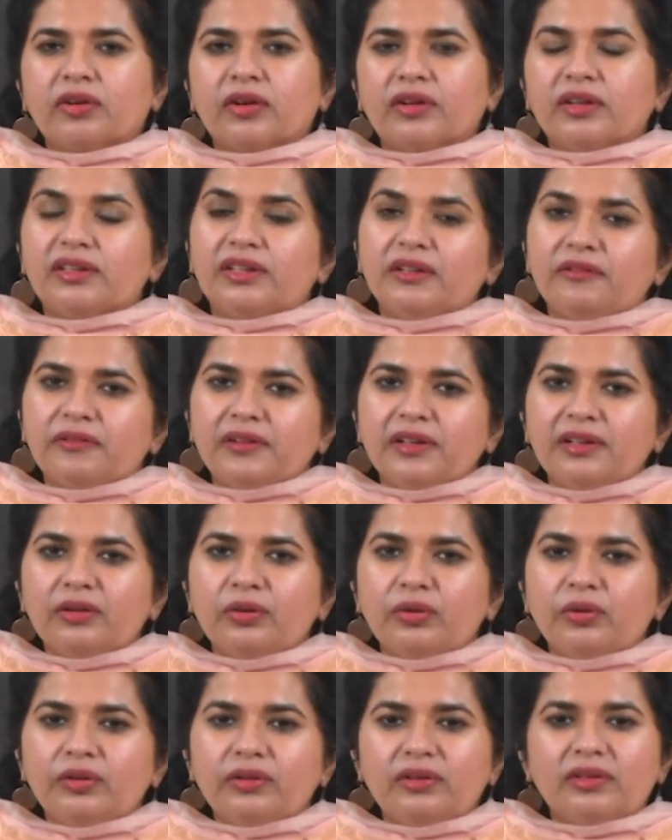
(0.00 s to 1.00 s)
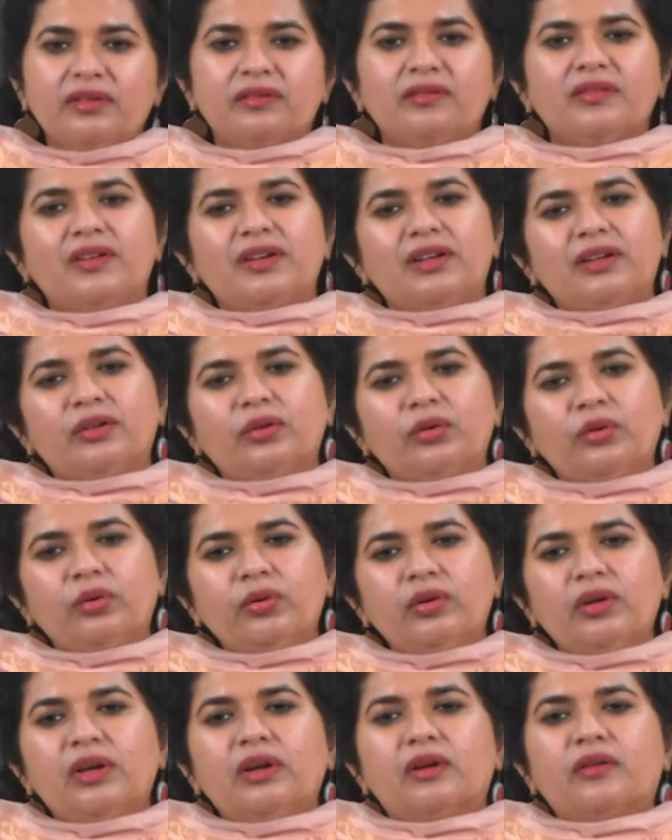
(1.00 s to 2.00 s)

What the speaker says: a different note, we will do